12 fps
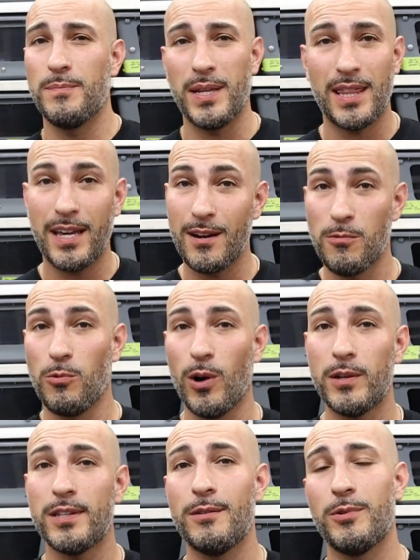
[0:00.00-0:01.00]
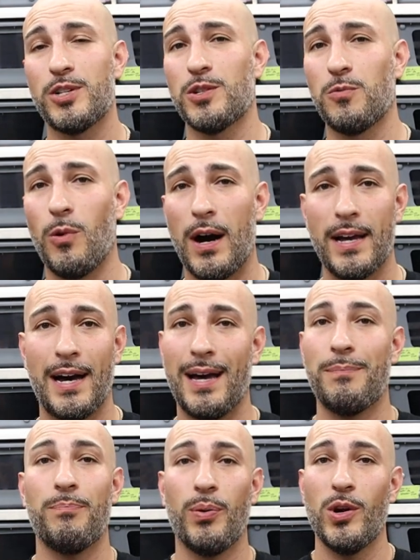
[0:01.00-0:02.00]
but they are worth it, which is why
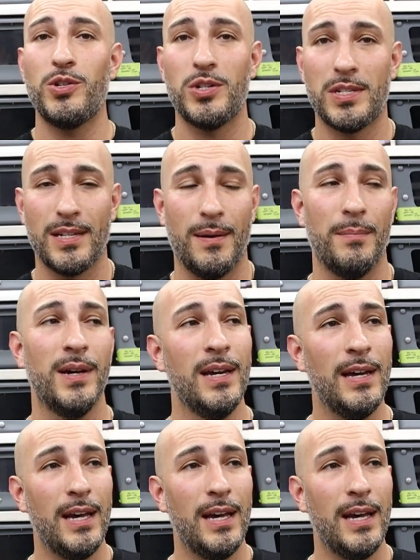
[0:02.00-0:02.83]
I purchased them.